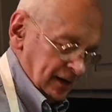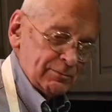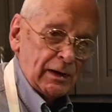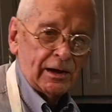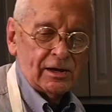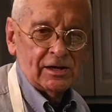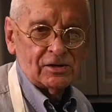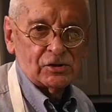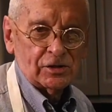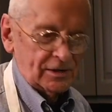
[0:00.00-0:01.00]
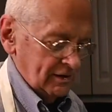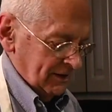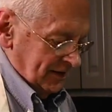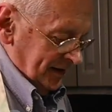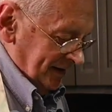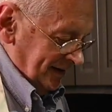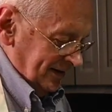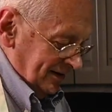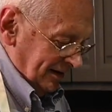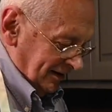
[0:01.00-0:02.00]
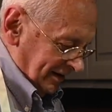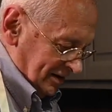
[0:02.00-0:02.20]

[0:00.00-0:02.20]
in my kitchen, and I